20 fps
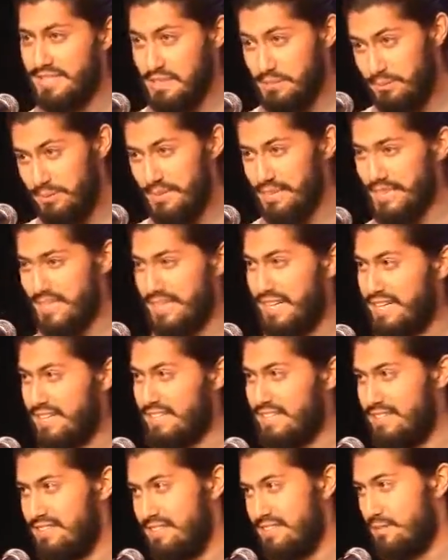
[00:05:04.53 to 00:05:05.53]
deeply
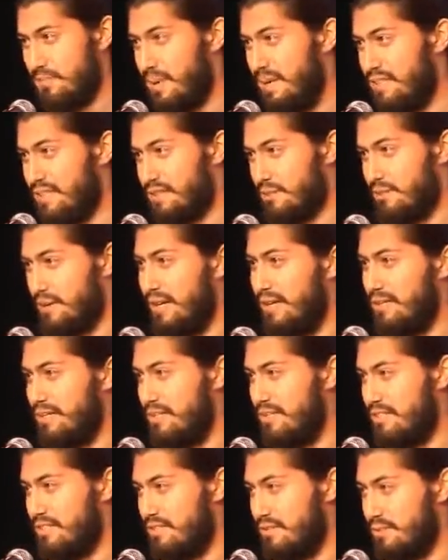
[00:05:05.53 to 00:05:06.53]
connected to space
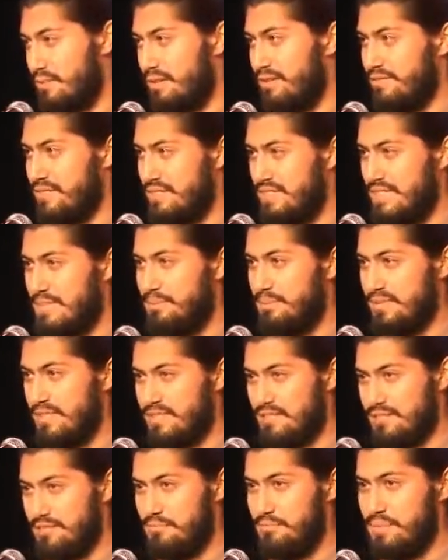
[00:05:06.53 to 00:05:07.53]
around us, that we have a deep
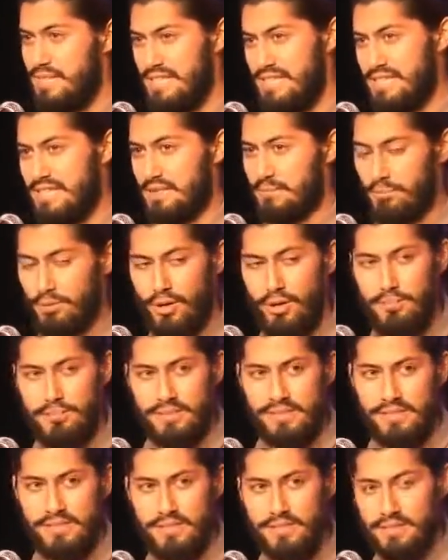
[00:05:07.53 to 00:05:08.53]
sense of meaning and
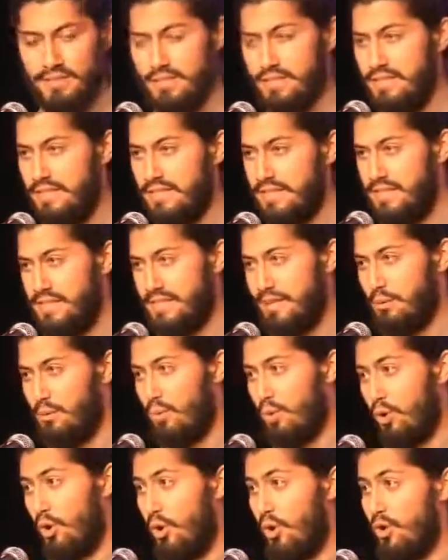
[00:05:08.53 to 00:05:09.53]
purpose here, that
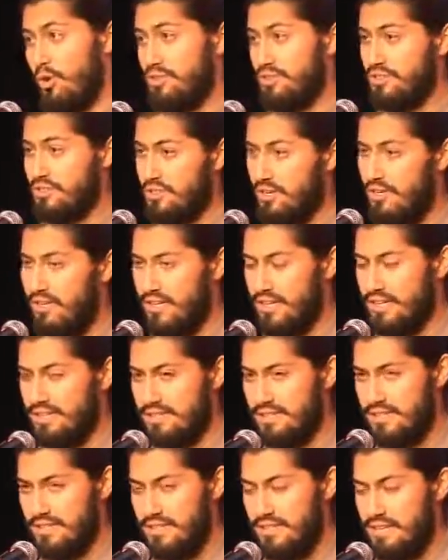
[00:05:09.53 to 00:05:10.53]
we're all
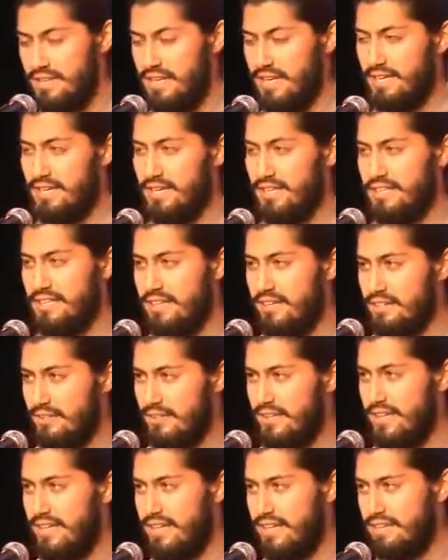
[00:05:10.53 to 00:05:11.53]
stardust. And on the
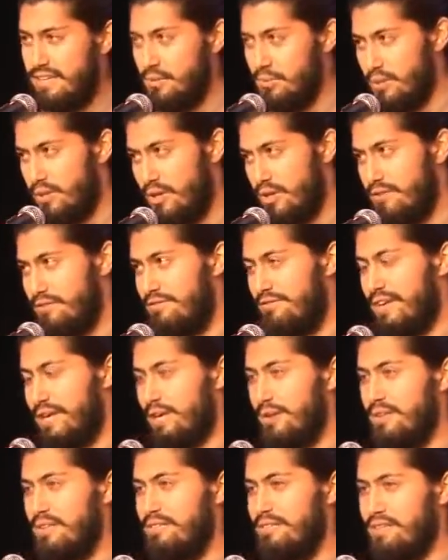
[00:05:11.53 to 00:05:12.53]
other hand, that we are
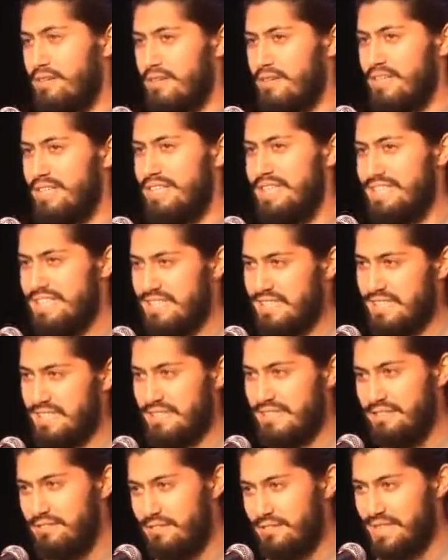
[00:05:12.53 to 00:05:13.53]
very, very
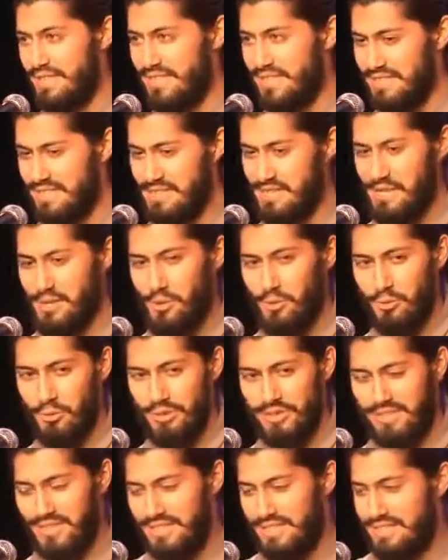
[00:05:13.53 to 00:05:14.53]
insignificant
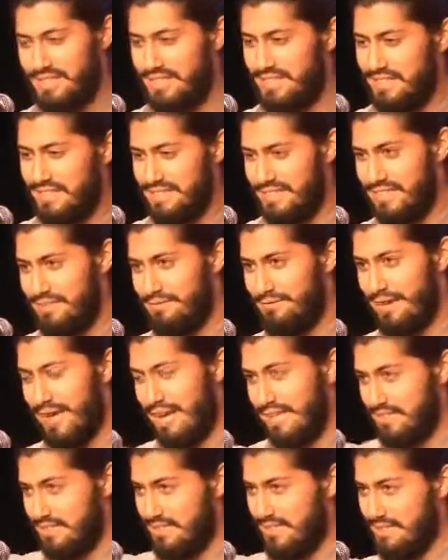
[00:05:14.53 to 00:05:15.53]
within the
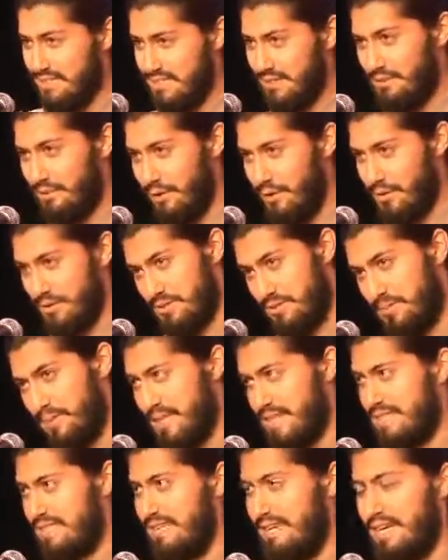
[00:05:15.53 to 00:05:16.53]
vastness of all
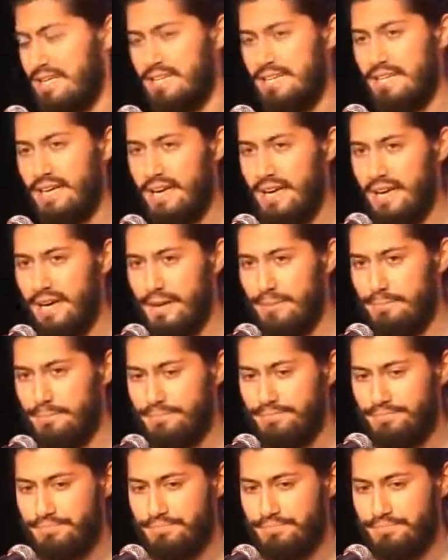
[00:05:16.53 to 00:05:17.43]
space and time.